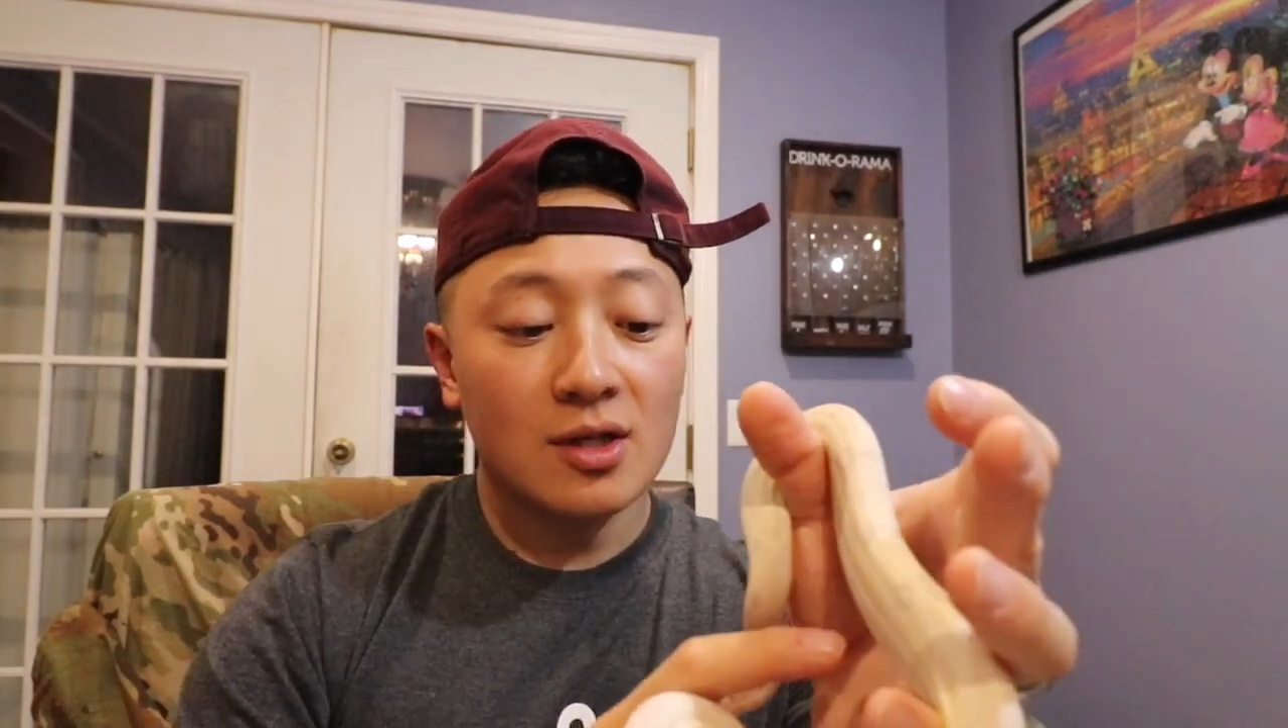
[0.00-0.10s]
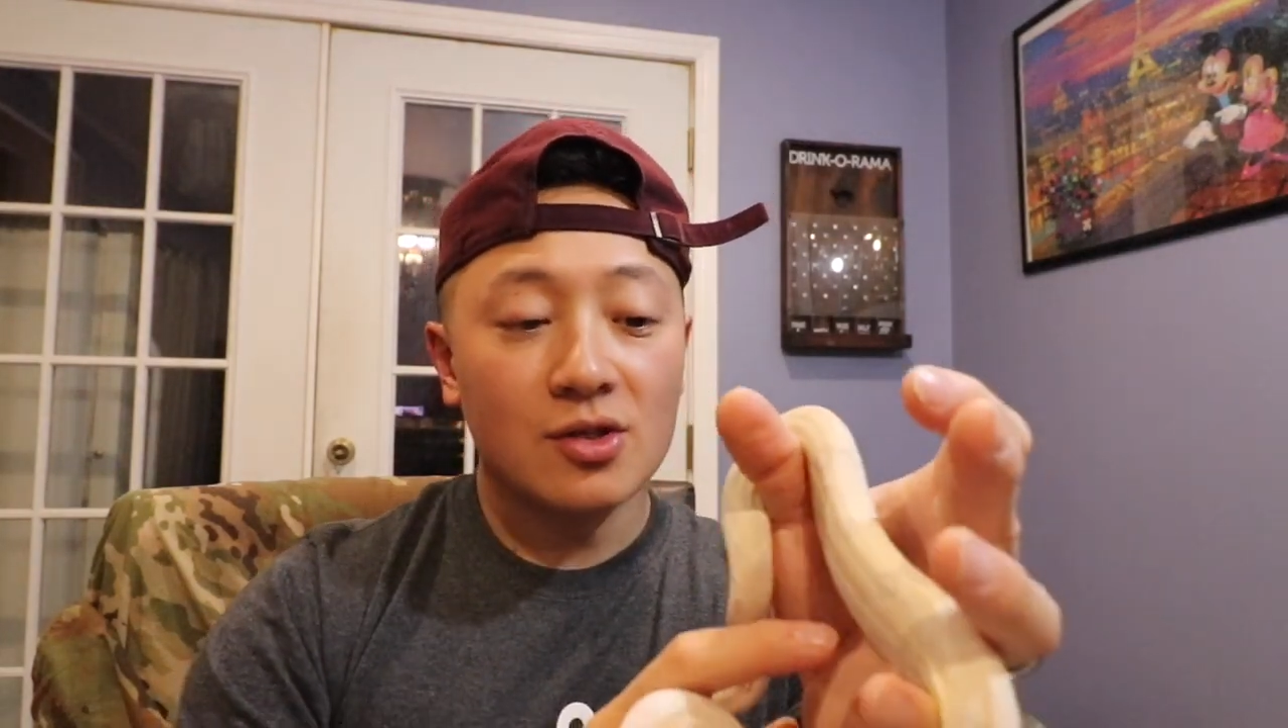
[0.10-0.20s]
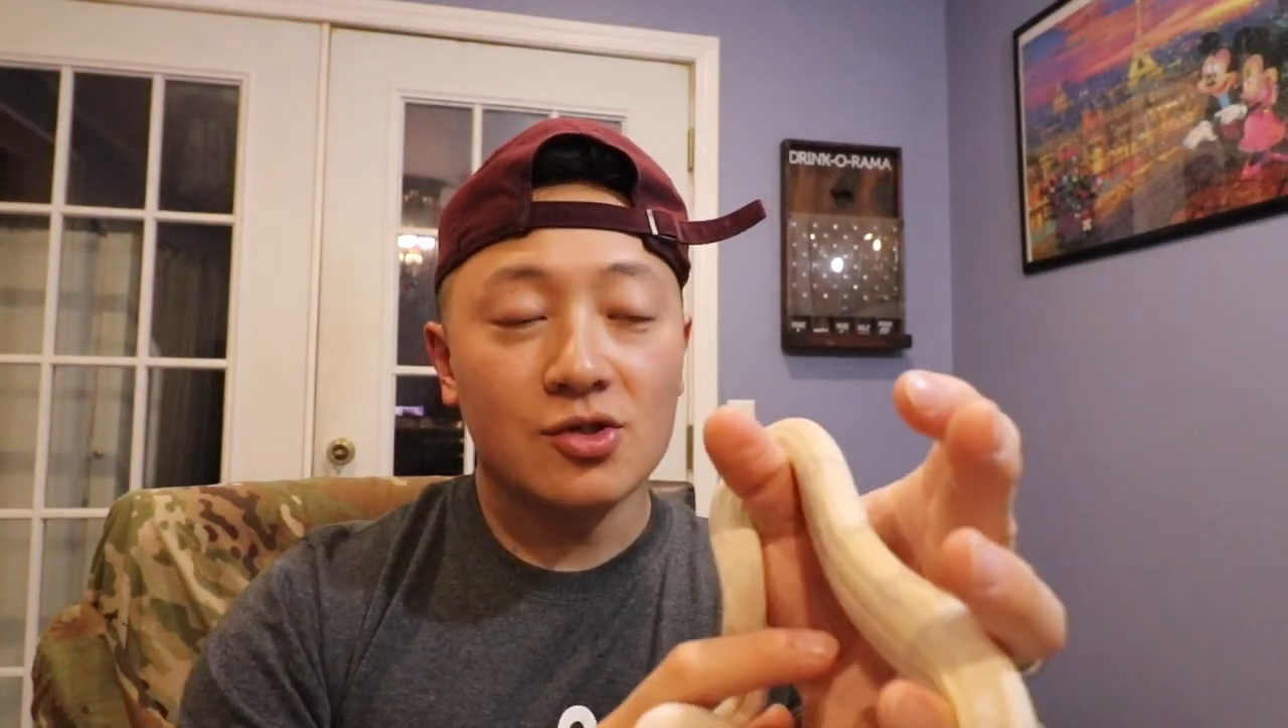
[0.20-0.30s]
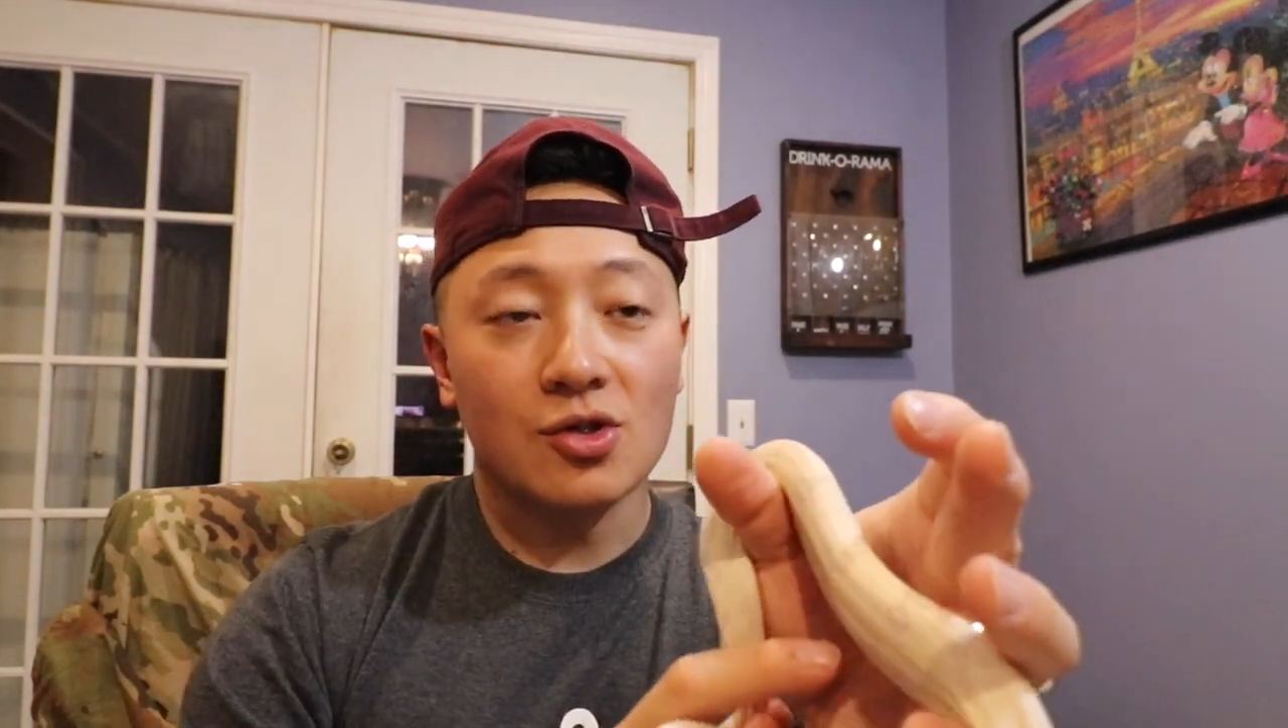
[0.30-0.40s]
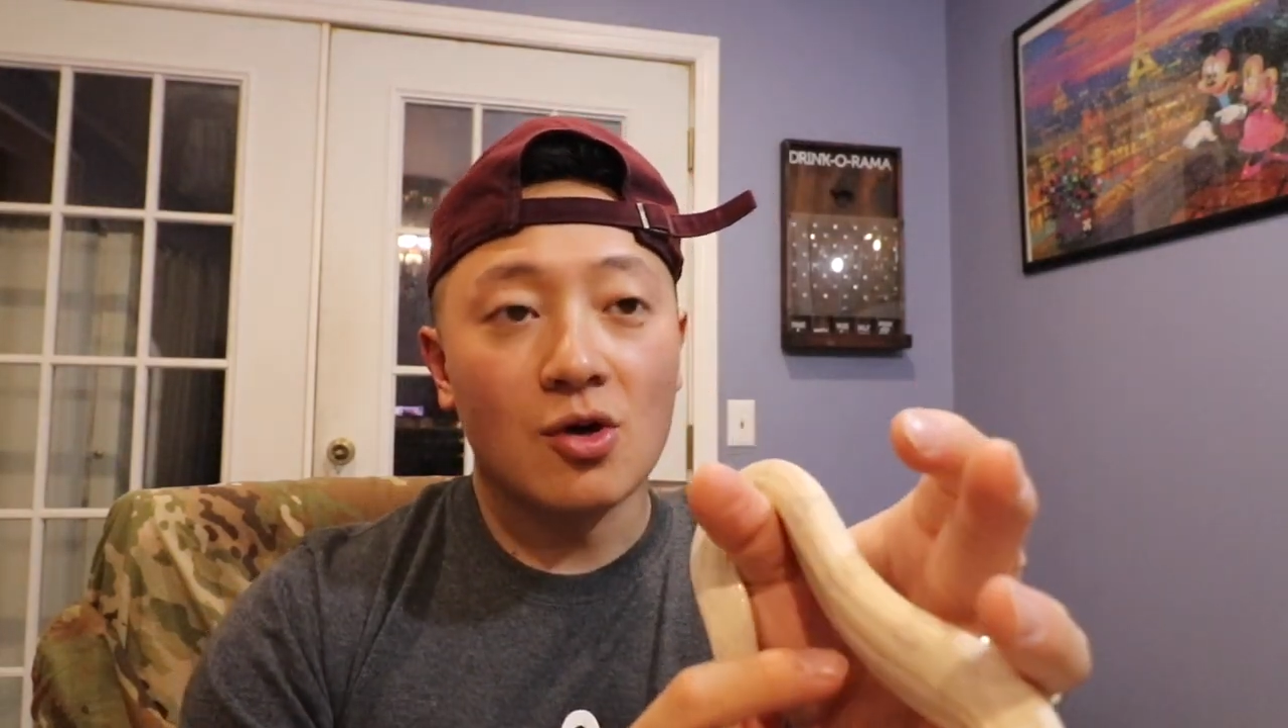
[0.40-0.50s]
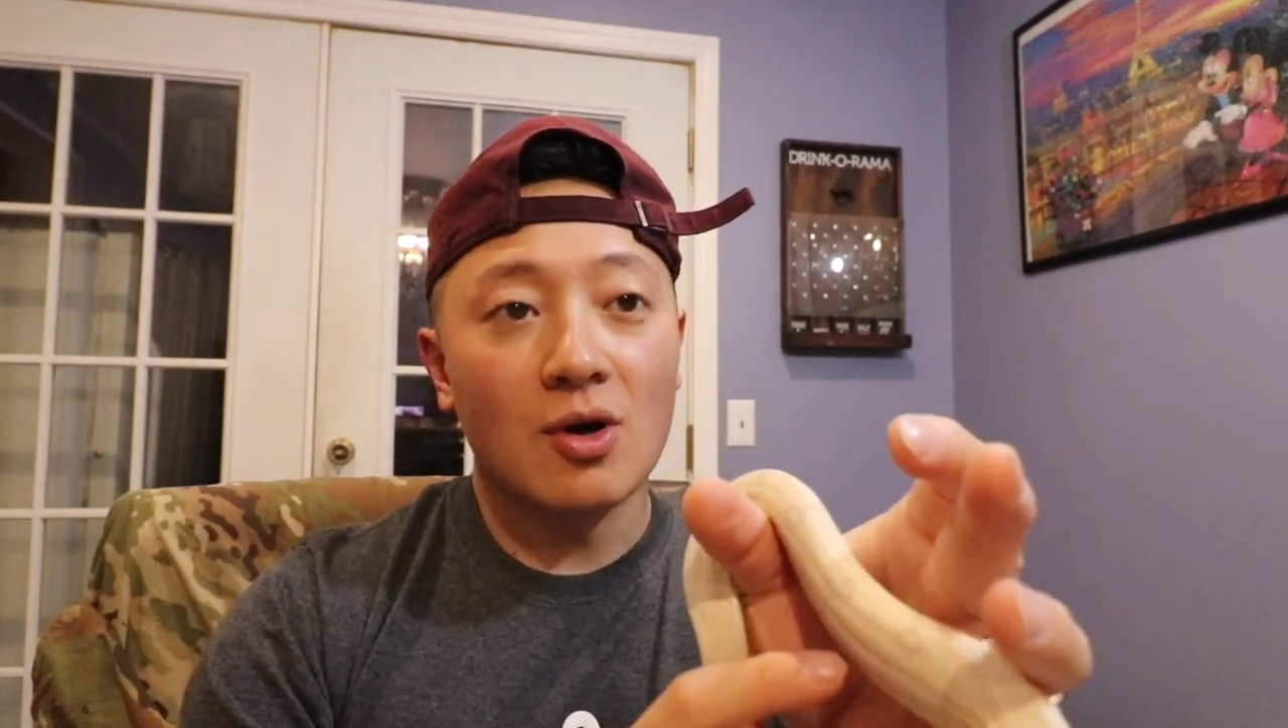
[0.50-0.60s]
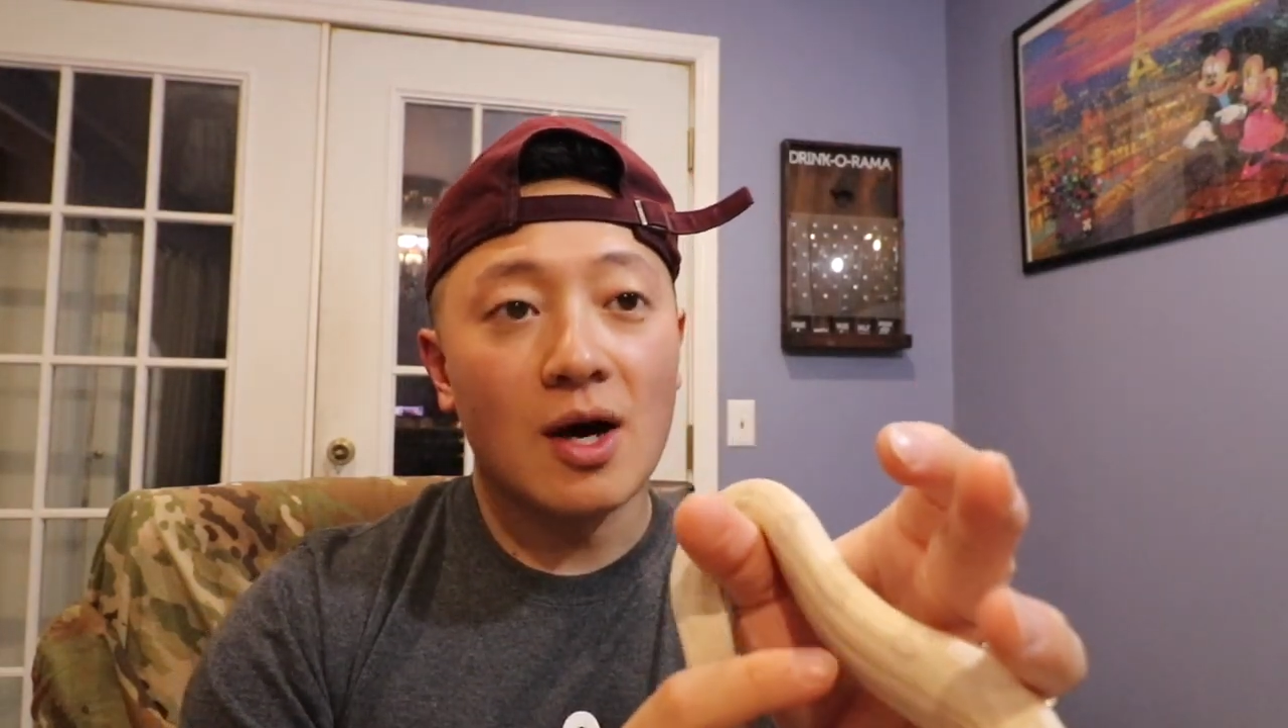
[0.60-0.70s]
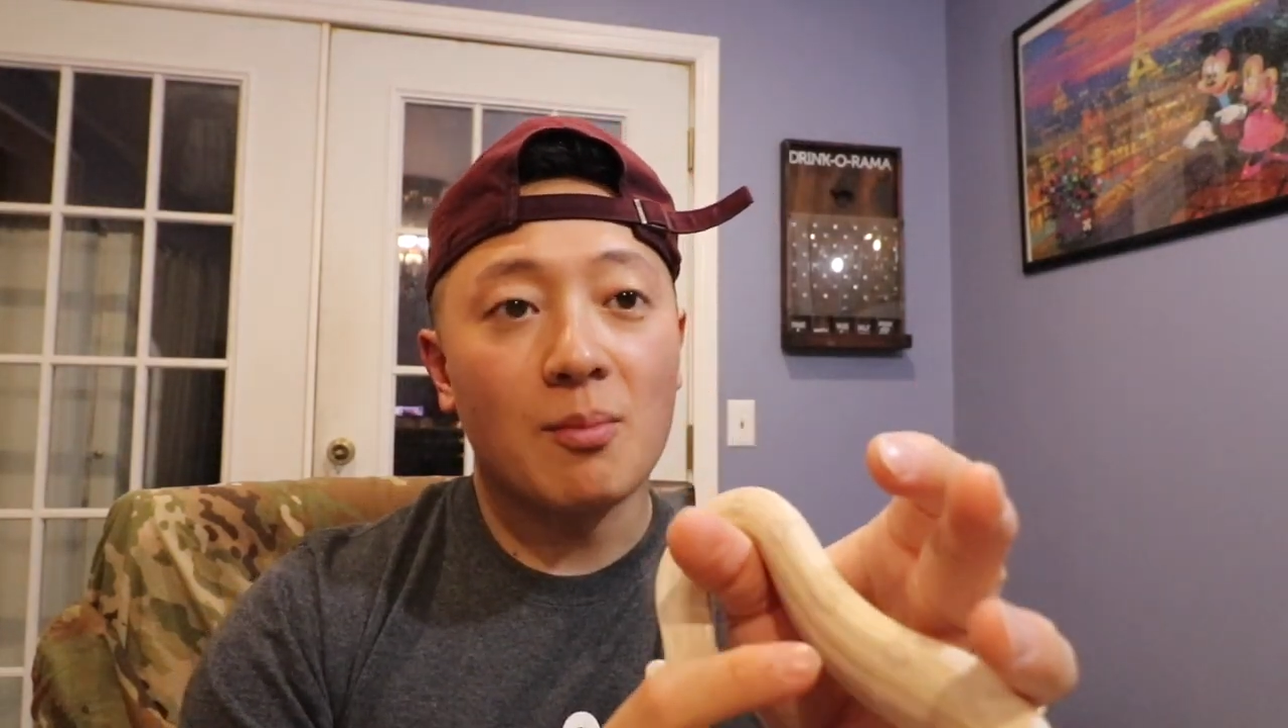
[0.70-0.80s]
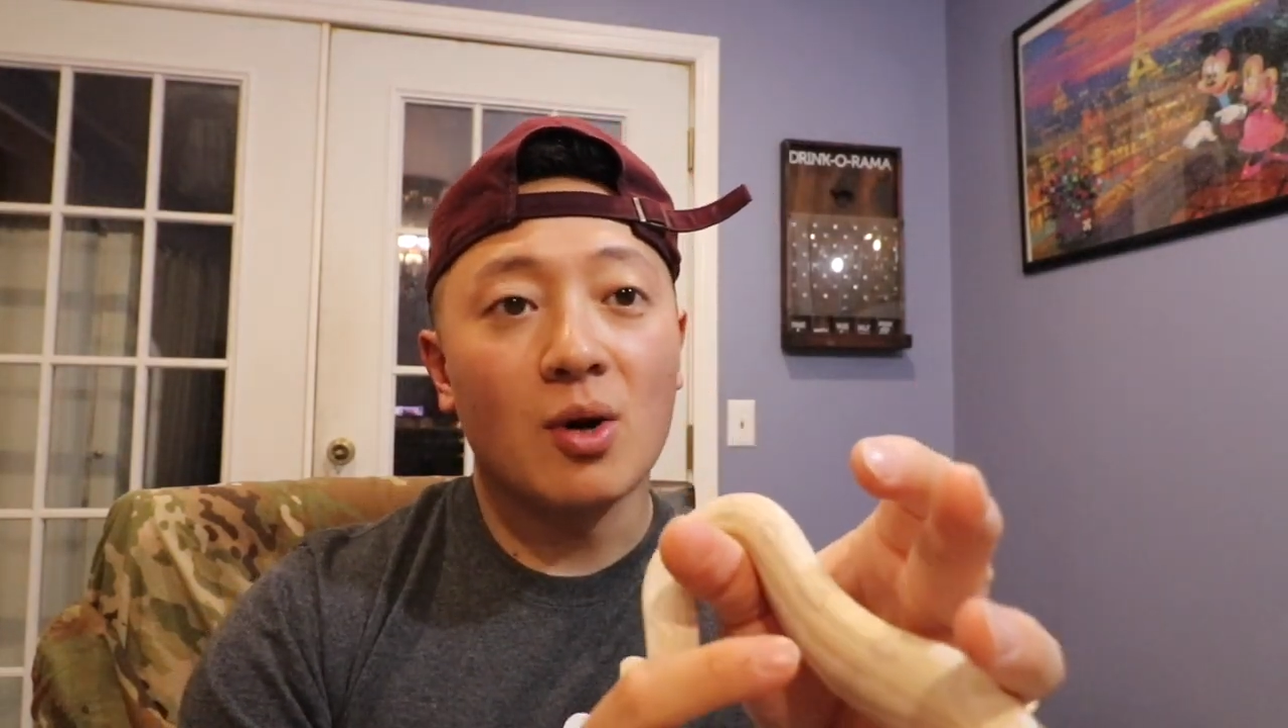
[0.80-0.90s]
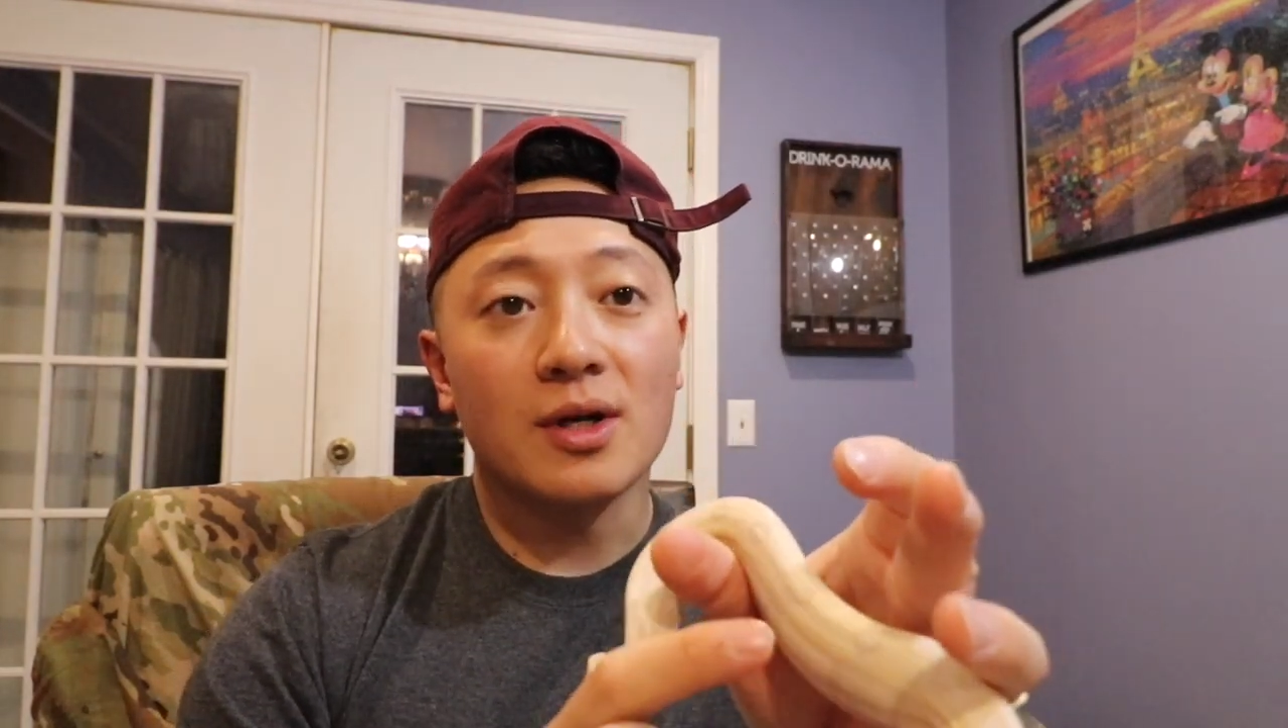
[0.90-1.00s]
So
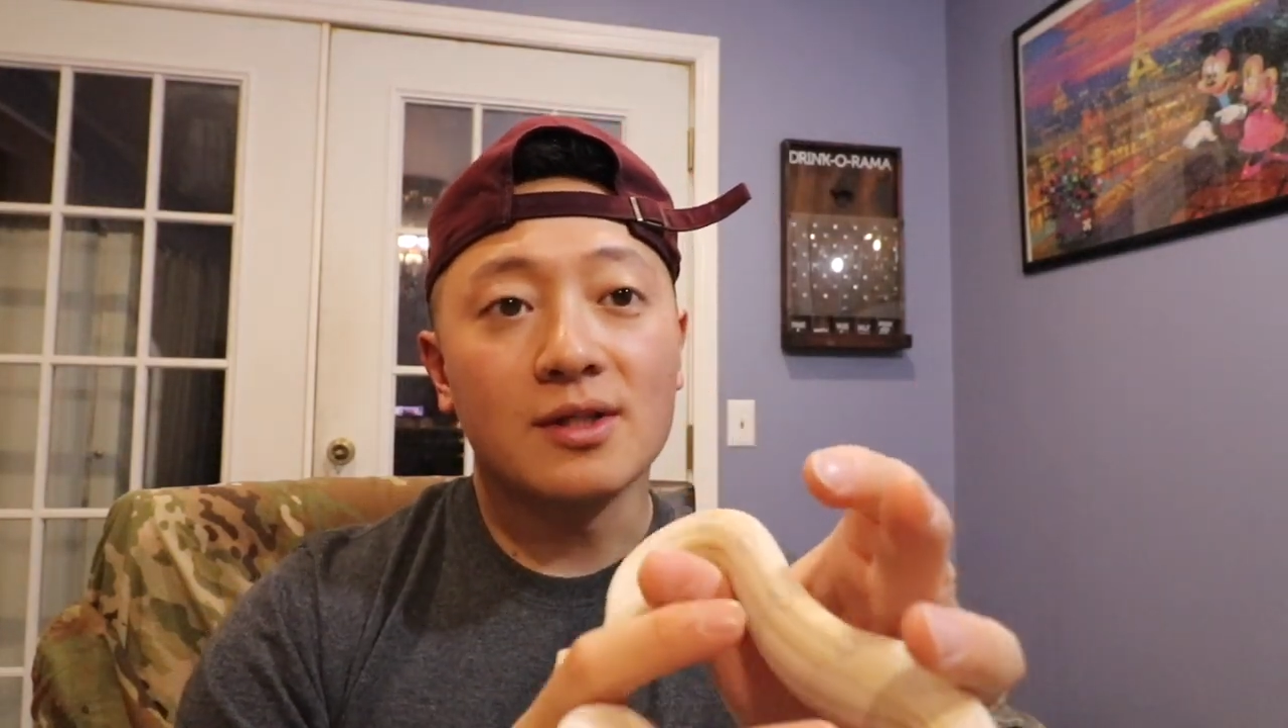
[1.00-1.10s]
I bought